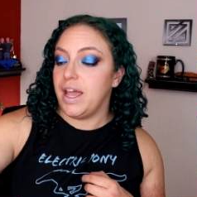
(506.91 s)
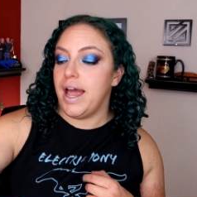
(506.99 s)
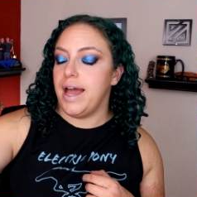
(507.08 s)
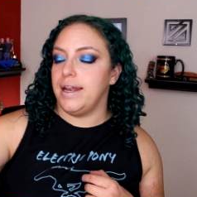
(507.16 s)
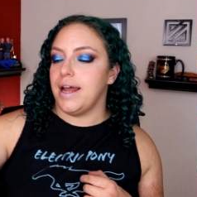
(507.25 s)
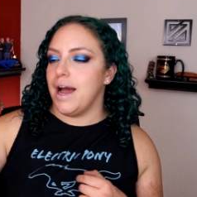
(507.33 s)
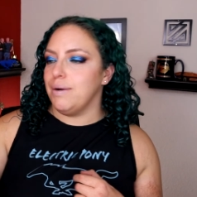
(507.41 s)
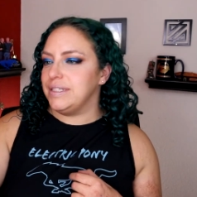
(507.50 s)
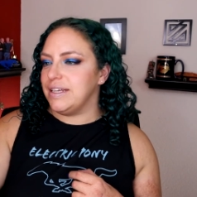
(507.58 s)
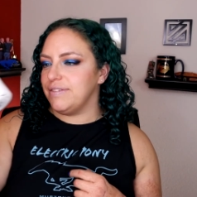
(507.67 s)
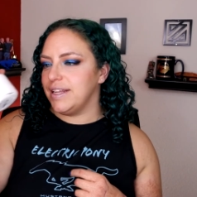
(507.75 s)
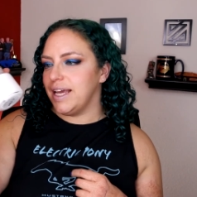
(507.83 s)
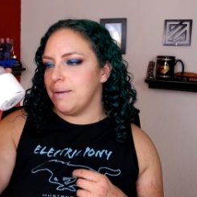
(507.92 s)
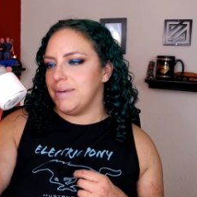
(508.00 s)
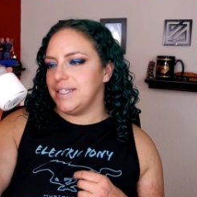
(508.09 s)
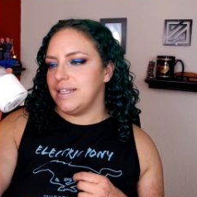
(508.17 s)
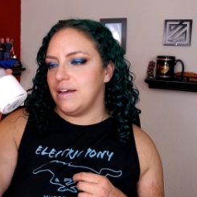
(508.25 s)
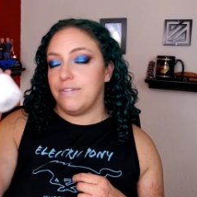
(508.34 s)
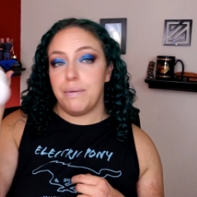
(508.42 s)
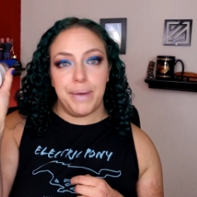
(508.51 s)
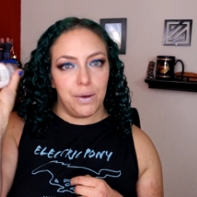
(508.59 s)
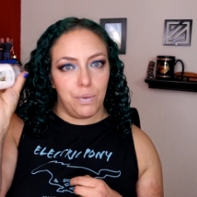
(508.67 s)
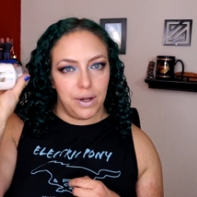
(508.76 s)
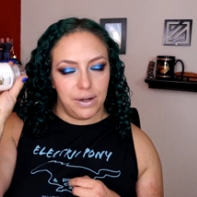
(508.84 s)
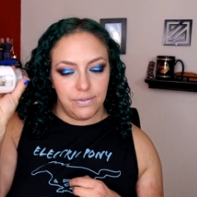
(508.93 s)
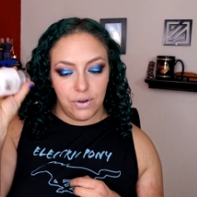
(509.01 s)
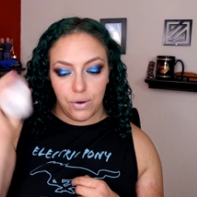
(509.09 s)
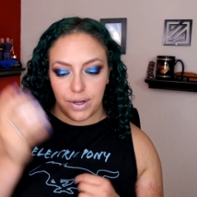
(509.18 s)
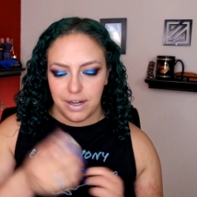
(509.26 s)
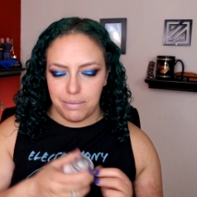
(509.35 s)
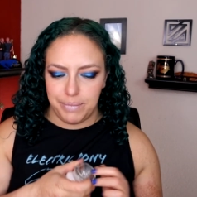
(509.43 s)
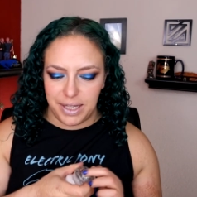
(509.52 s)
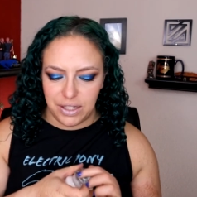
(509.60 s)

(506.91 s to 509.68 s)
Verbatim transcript: And I would definitely get myself a big one of coconut